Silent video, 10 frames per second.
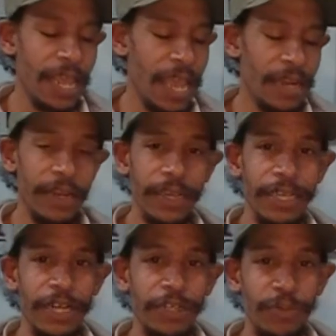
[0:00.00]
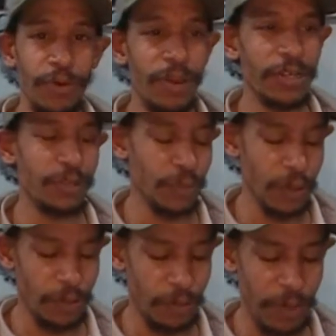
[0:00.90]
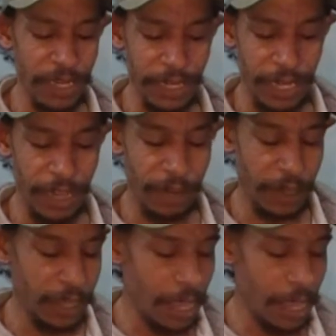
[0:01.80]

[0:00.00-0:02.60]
and catch some more monsters with all those baits I gave you.